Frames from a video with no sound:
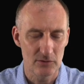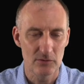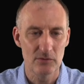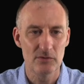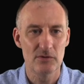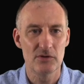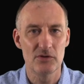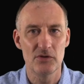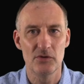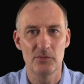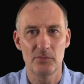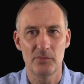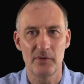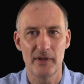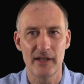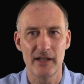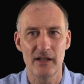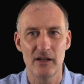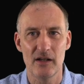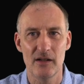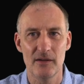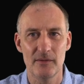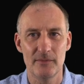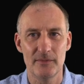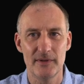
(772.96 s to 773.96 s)
also
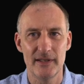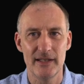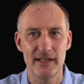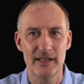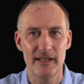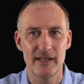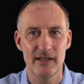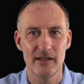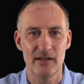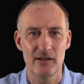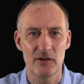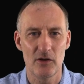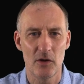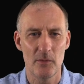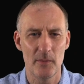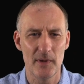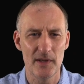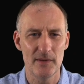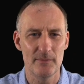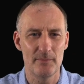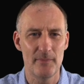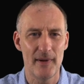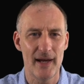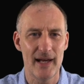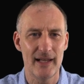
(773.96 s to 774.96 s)
bring up the
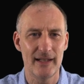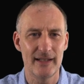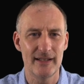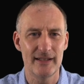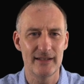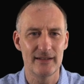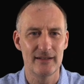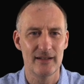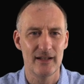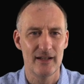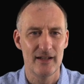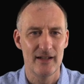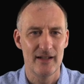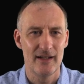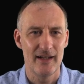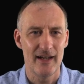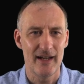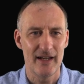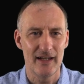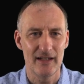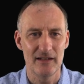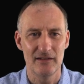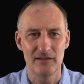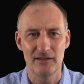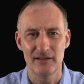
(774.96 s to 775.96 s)
command palette
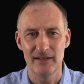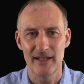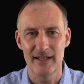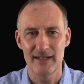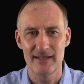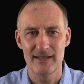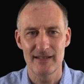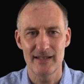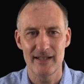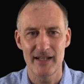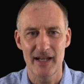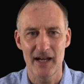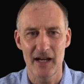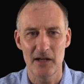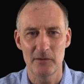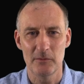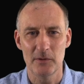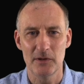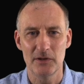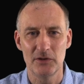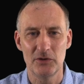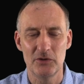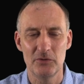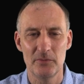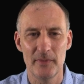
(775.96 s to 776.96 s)
and let's say I
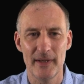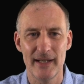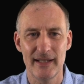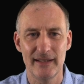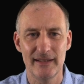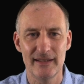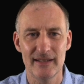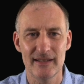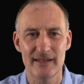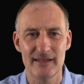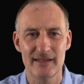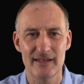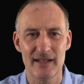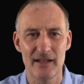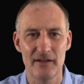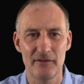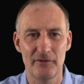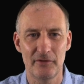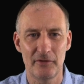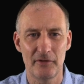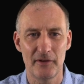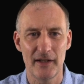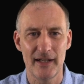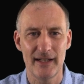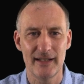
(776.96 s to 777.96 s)
want to make this a
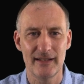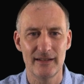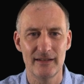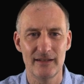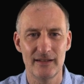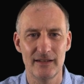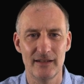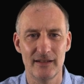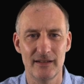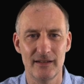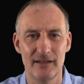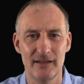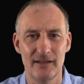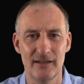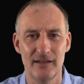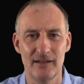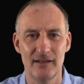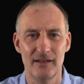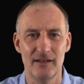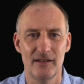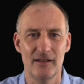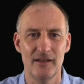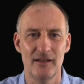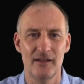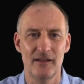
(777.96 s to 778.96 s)
friend.
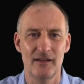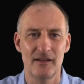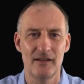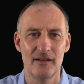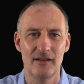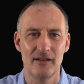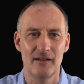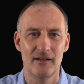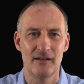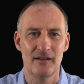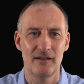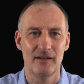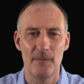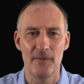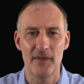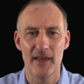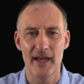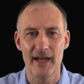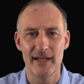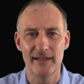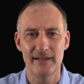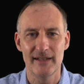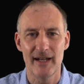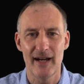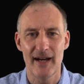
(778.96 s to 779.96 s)

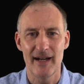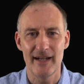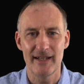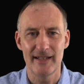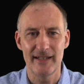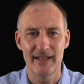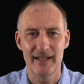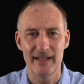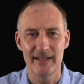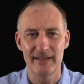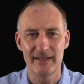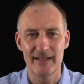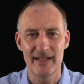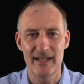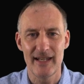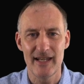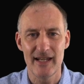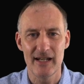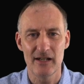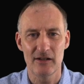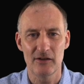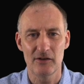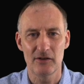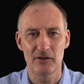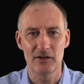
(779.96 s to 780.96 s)
Then I can
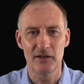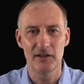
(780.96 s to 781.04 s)
here